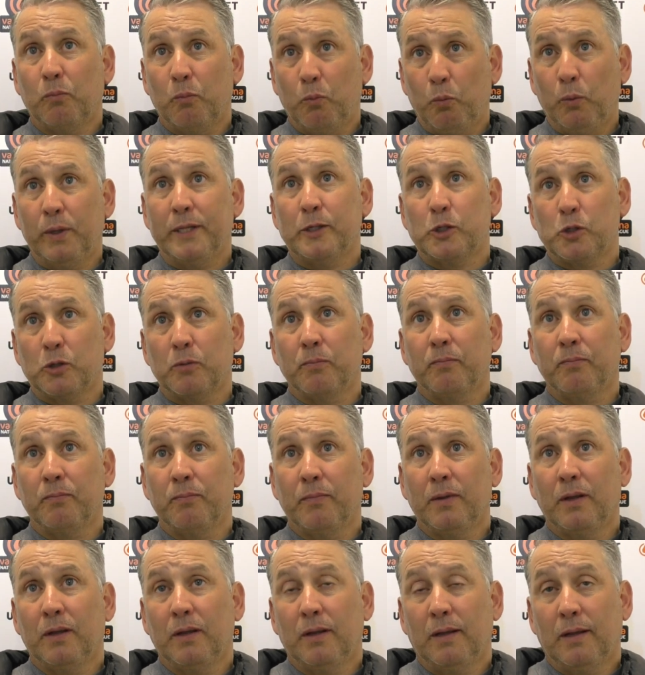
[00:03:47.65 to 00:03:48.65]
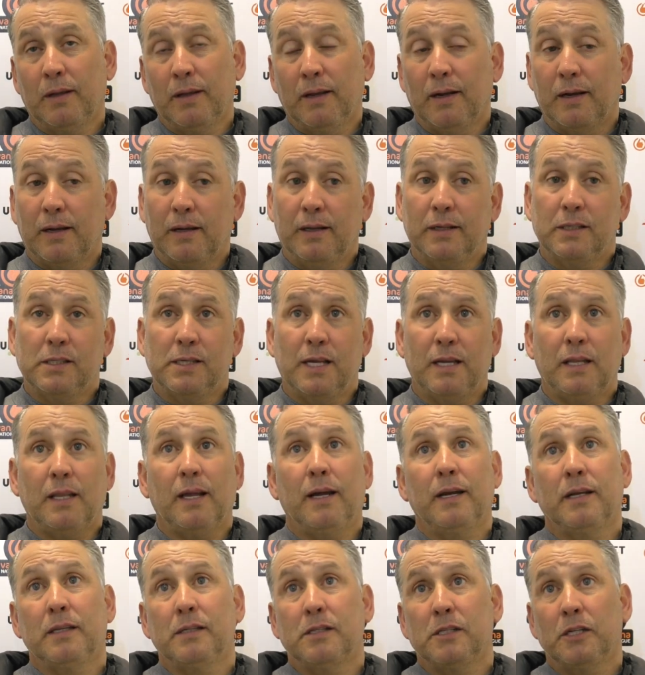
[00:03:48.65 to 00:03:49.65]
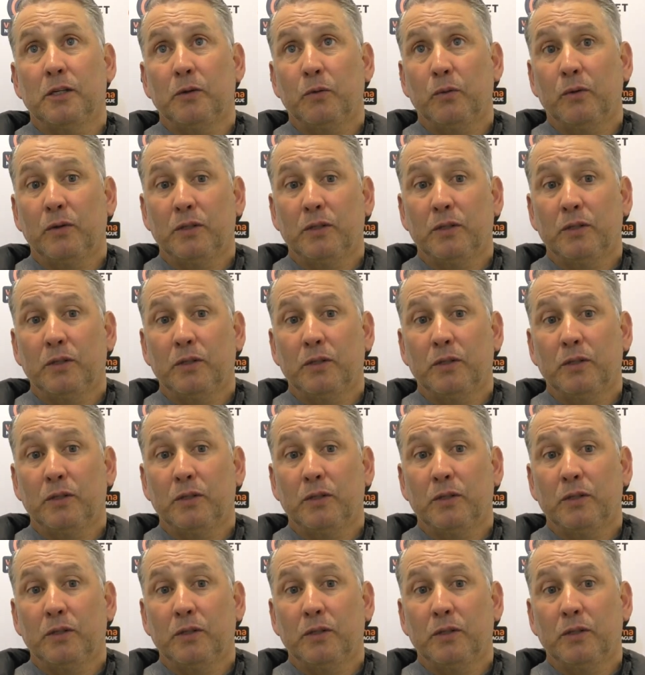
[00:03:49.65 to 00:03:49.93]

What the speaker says: win something, and then take that into.